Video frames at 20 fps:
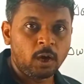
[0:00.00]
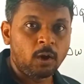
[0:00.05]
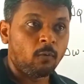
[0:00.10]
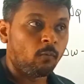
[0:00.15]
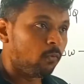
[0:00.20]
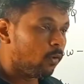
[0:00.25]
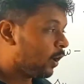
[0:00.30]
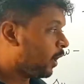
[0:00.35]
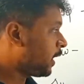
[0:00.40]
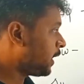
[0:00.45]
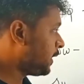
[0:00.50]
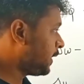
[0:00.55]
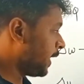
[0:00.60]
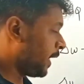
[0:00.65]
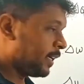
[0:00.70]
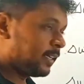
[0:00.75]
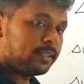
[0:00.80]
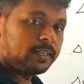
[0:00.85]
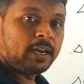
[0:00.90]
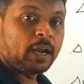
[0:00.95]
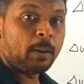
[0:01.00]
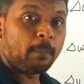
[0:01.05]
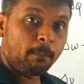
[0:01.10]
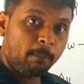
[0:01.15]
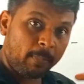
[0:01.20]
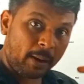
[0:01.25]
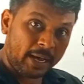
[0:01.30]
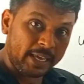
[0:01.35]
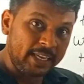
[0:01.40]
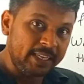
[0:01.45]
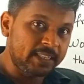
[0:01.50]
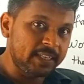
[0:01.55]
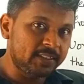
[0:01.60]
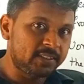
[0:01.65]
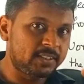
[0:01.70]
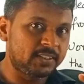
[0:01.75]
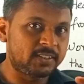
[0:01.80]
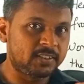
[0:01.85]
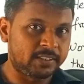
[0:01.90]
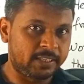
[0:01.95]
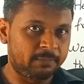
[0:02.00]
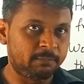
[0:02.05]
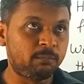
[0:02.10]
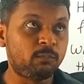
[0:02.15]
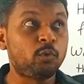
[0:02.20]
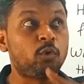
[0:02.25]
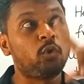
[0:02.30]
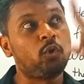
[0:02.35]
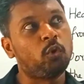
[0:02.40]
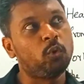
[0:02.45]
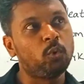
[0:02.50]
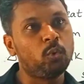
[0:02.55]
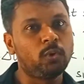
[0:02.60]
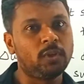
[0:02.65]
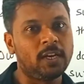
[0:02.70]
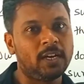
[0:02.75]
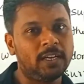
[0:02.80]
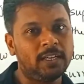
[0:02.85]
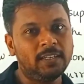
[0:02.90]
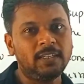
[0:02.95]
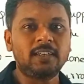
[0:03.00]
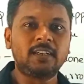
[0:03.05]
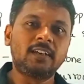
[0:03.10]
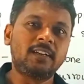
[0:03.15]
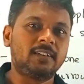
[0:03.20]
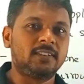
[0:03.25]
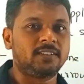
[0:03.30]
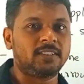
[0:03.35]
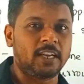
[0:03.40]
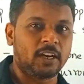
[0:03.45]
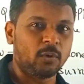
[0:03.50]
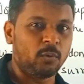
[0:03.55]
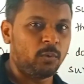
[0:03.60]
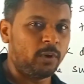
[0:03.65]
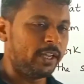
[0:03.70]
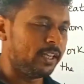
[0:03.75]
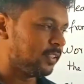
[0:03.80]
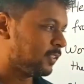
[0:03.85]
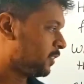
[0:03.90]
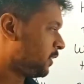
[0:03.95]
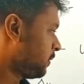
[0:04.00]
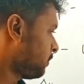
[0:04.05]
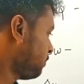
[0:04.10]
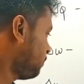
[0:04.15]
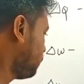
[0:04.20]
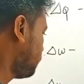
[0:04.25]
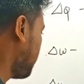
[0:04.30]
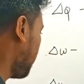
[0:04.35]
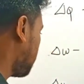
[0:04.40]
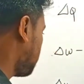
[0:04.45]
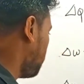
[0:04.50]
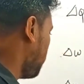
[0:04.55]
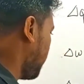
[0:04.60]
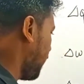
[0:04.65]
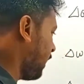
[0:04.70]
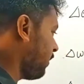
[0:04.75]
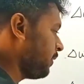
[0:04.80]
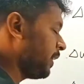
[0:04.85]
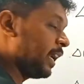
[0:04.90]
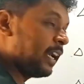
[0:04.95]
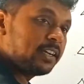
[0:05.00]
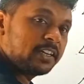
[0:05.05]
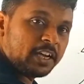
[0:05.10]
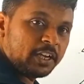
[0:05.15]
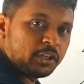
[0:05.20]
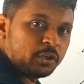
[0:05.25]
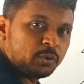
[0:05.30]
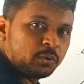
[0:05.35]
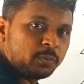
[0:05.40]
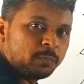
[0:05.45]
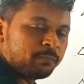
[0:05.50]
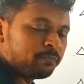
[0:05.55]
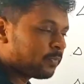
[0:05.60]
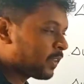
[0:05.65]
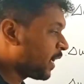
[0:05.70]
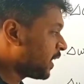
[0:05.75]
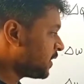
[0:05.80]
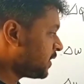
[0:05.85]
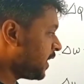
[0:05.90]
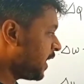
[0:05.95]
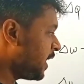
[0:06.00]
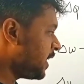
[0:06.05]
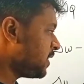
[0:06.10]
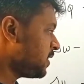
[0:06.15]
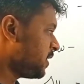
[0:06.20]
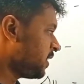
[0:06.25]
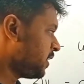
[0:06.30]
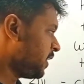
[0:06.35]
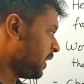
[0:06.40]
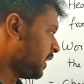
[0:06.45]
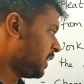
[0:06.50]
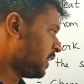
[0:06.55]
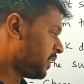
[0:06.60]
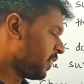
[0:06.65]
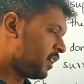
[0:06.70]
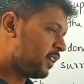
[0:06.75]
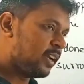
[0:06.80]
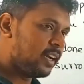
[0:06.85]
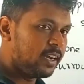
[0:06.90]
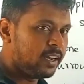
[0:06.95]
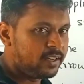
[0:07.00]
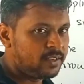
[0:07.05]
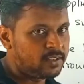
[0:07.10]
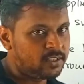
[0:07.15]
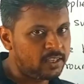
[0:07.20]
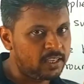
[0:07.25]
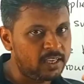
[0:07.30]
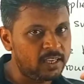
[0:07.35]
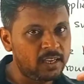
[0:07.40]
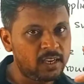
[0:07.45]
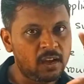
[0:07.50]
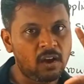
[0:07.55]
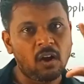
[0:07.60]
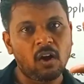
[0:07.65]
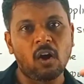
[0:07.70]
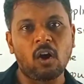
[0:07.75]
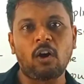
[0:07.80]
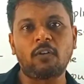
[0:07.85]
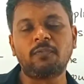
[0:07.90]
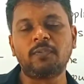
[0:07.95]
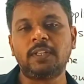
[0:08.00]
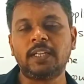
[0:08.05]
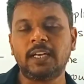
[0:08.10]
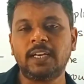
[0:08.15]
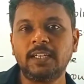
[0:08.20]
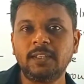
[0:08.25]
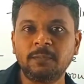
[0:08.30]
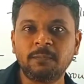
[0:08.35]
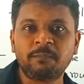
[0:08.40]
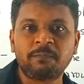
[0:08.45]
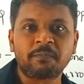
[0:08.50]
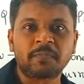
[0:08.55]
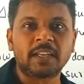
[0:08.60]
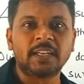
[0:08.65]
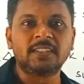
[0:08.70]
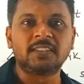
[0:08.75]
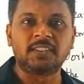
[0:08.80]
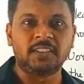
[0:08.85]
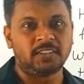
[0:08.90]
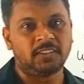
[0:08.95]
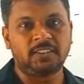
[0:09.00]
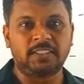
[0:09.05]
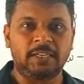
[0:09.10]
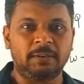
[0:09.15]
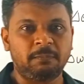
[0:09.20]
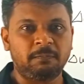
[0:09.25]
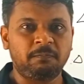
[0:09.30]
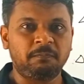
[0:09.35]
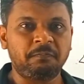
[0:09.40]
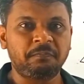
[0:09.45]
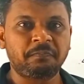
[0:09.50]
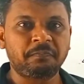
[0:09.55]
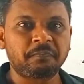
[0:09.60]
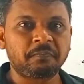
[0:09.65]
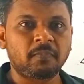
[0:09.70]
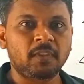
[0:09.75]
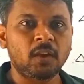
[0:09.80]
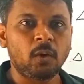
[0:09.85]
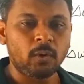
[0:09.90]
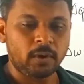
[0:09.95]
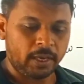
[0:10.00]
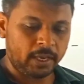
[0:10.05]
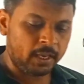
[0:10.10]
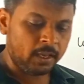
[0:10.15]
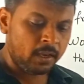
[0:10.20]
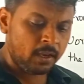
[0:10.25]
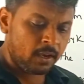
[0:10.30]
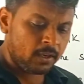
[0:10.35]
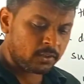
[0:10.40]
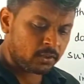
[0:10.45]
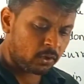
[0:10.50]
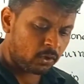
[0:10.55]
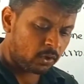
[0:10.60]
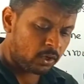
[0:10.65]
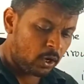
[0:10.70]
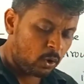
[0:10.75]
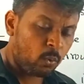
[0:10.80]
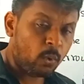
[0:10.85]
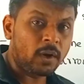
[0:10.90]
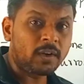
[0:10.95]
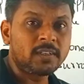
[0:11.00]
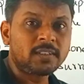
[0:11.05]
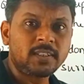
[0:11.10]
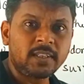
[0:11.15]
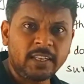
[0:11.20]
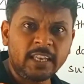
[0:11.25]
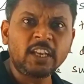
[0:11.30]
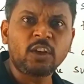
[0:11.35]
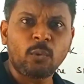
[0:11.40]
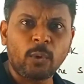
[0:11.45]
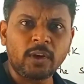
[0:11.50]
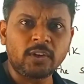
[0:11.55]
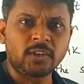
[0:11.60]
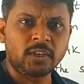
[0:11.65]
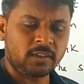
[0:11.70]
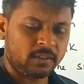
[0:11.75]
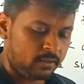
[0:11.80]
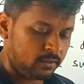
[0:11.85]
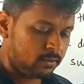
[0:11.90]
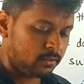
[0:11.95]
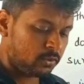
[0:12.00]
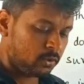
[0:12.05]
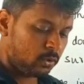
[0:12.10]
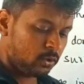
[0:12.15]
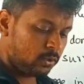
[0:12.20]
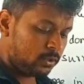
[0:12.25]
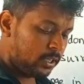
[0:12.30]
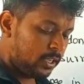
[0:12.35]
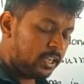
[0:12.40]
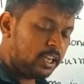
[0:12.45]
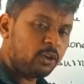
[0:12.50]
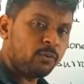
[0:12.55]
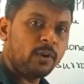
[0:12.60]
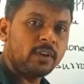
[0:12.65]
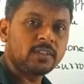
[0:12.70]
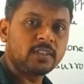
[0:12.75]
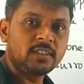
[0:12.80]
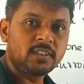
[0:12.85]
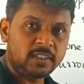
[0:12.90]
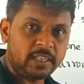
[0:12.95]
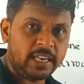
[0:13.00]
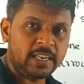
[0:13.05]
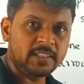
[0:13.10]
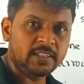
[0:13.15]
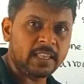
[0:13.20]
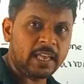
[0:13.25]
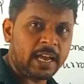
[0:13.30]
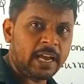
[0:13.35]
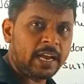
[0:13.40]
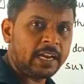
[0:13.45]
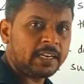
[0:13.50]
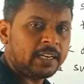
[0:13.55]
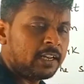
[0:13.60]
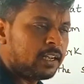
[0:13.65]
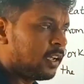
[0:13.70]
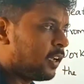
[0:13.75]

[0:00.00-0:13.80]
Work done by the system to the surroundings. Next we have delta U. Change in internal energy of the system. Okay, so now what is the equation? So the equation says that